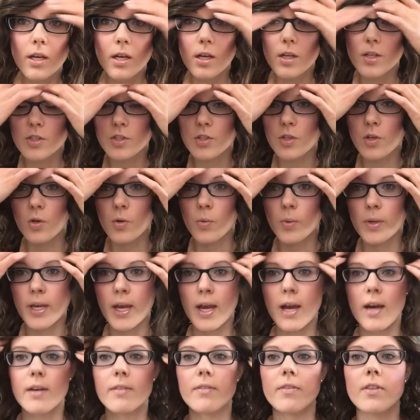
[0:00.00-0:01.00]
So we
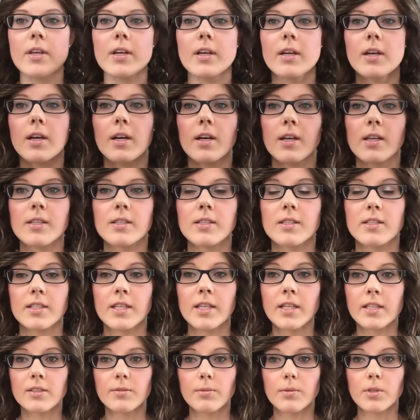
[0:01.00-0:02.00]
have the
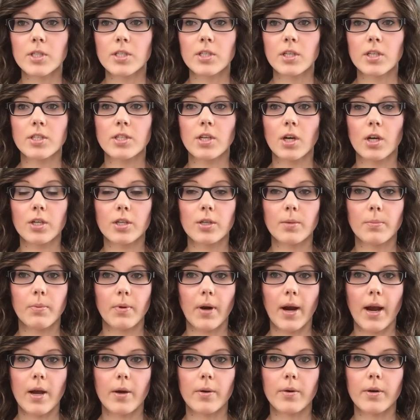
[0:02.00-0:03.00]
6, which is the dark
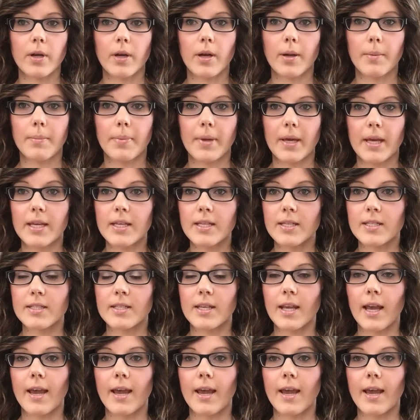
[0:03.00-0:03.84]
brown base,